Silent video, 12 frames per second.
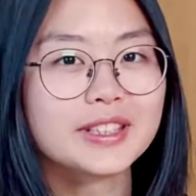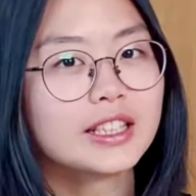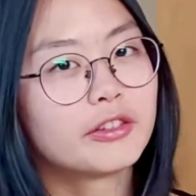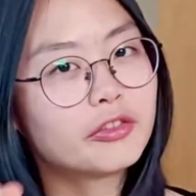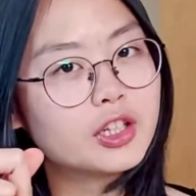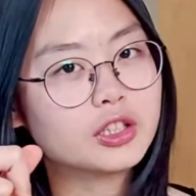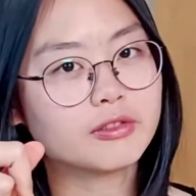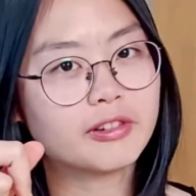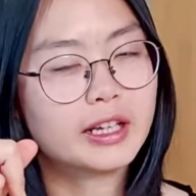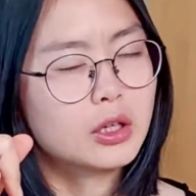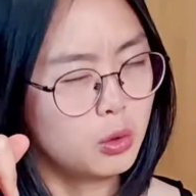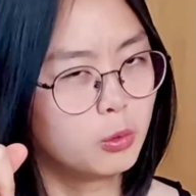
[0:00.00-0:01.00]
The first
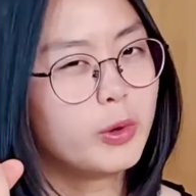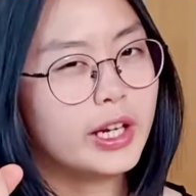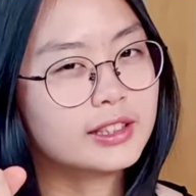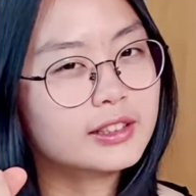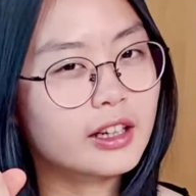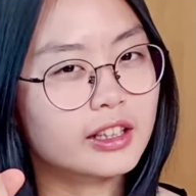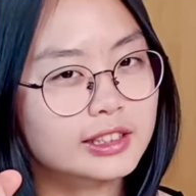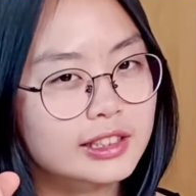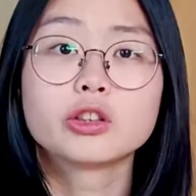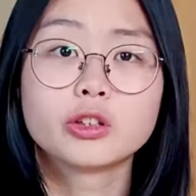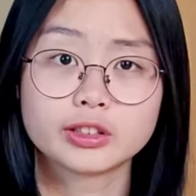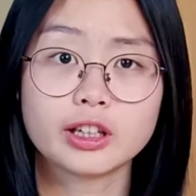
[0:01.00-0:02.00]

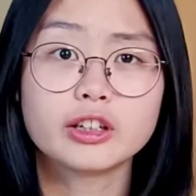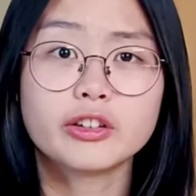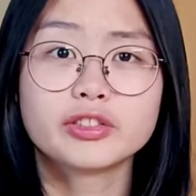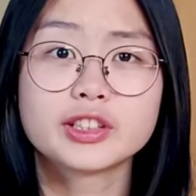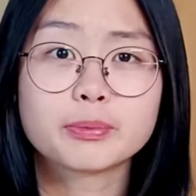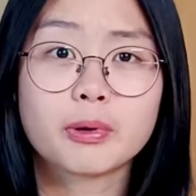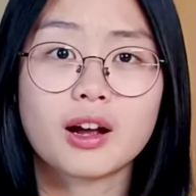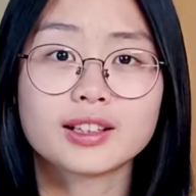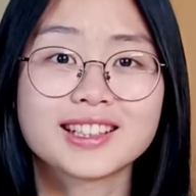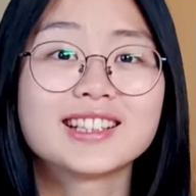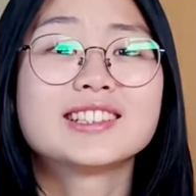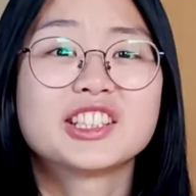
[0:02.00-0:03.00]
restart. To start off this
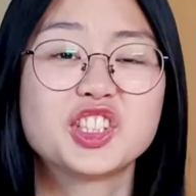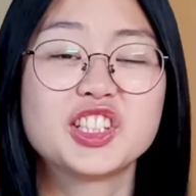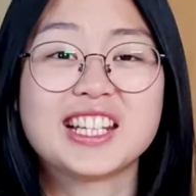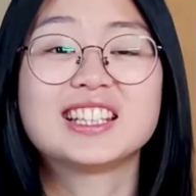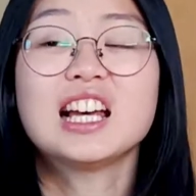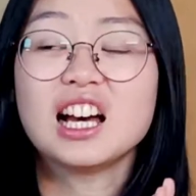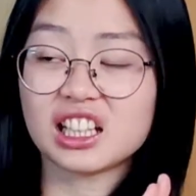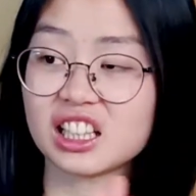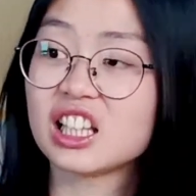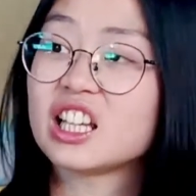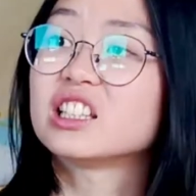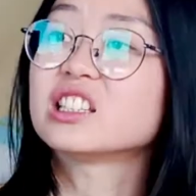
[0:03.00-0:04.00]
process, you need a
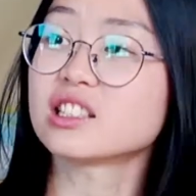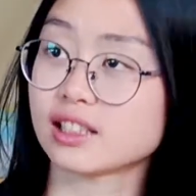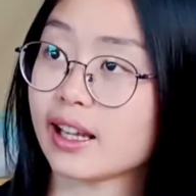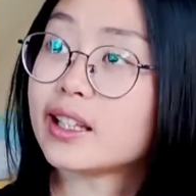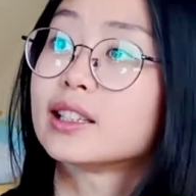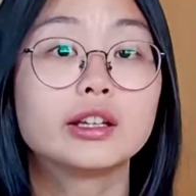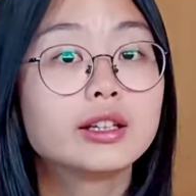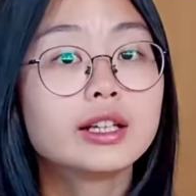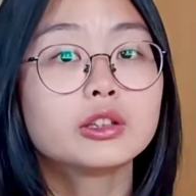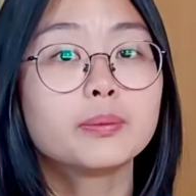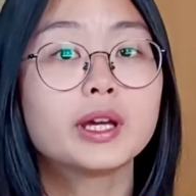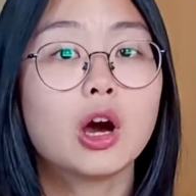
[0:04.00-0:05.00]
clean slate. You need
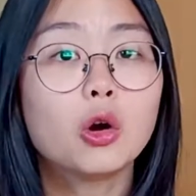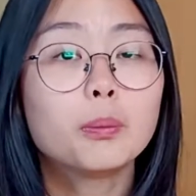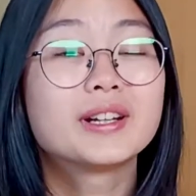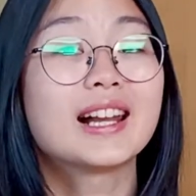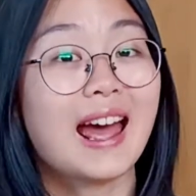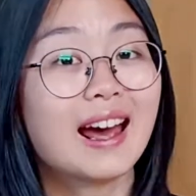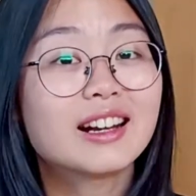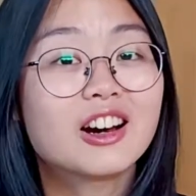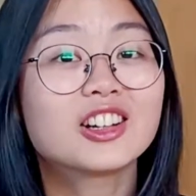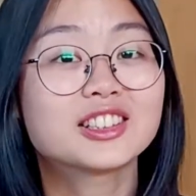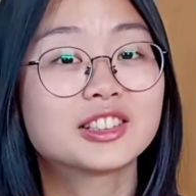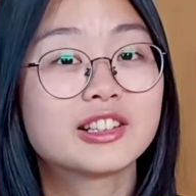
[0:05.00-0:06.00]
to be open and
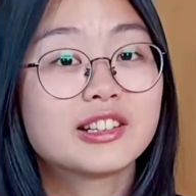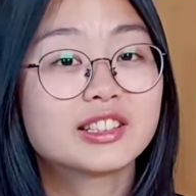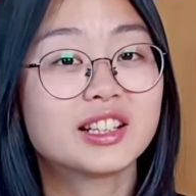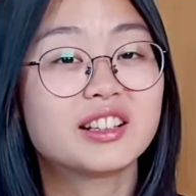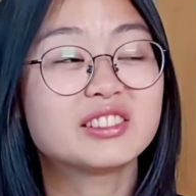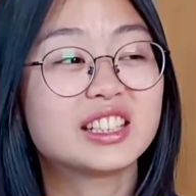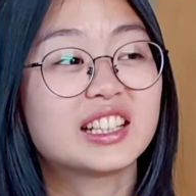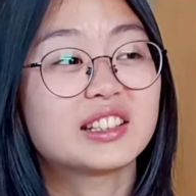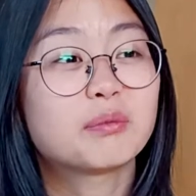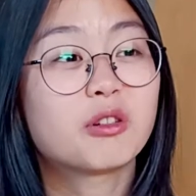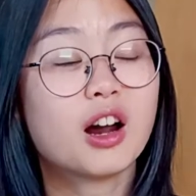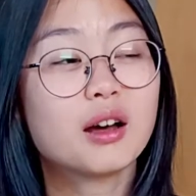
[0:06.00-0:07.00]
honest to yourself
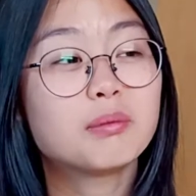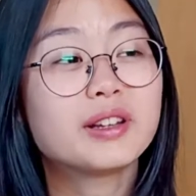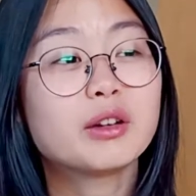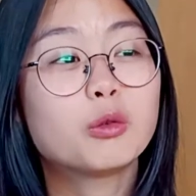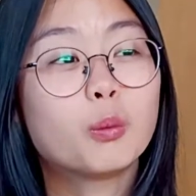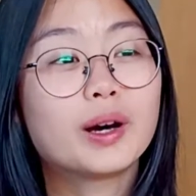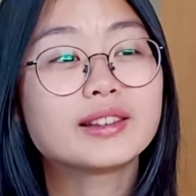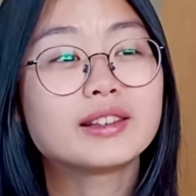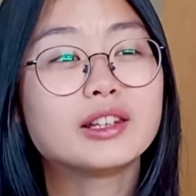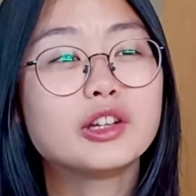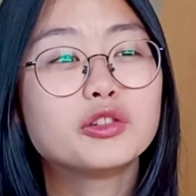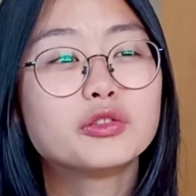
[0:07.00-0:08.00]
that probably what
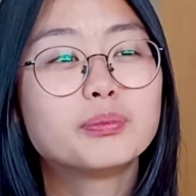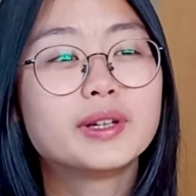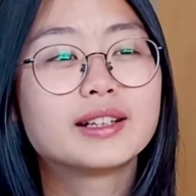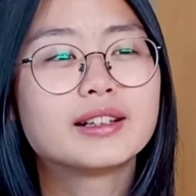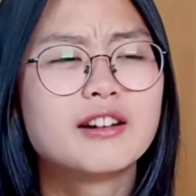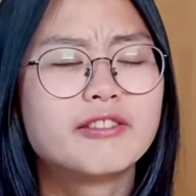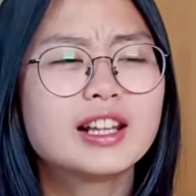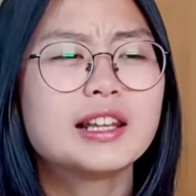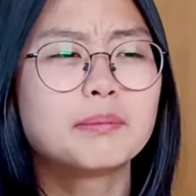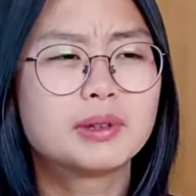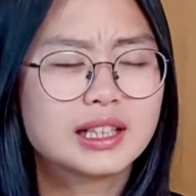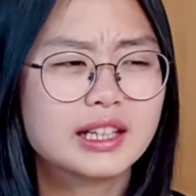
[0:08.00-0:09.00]
you've been really
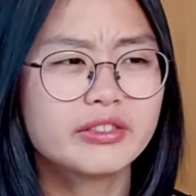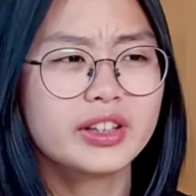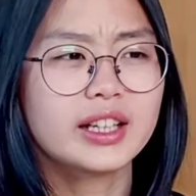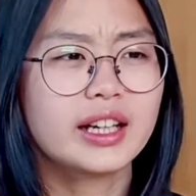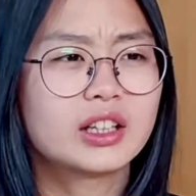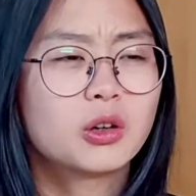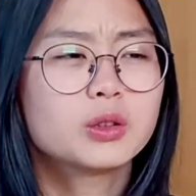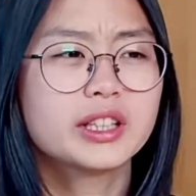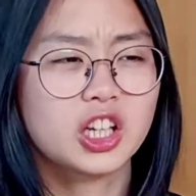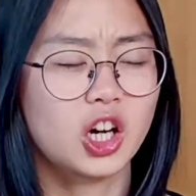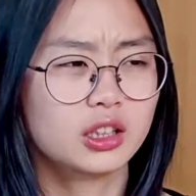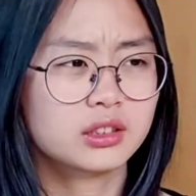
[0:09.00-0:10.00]
believing and
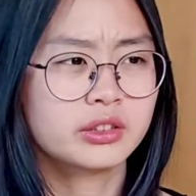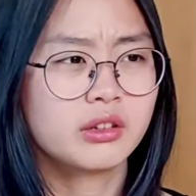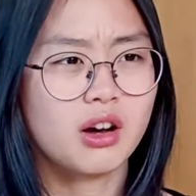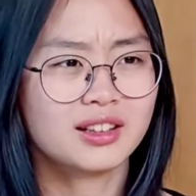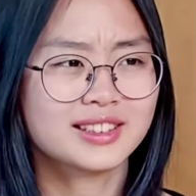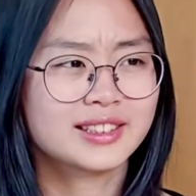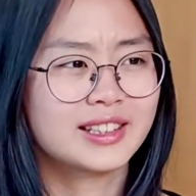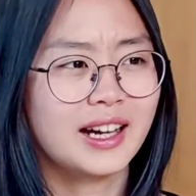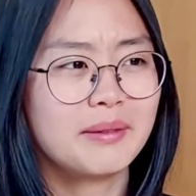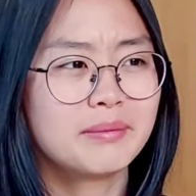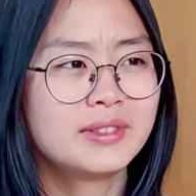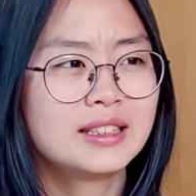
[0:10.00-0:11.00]
holding on to all this
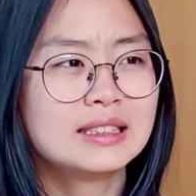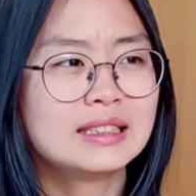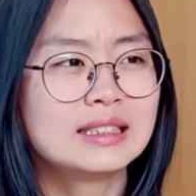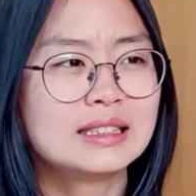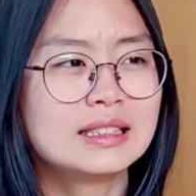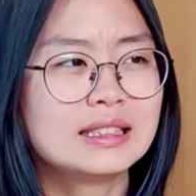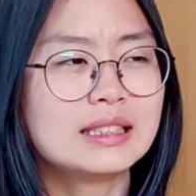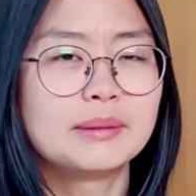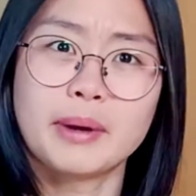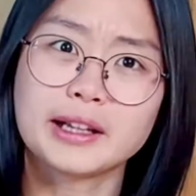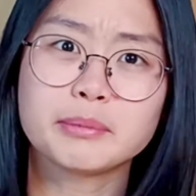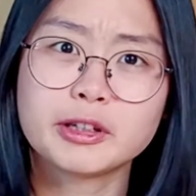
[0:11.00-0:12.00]
time
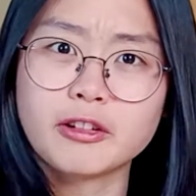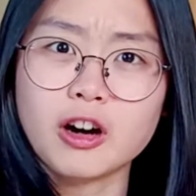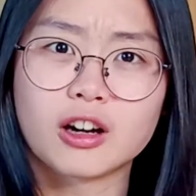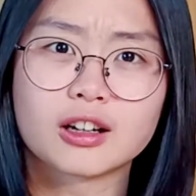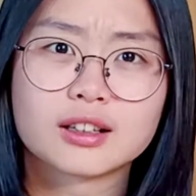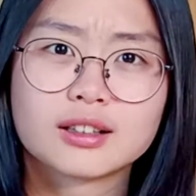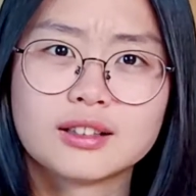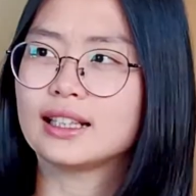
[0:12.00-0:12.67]
might be wrong.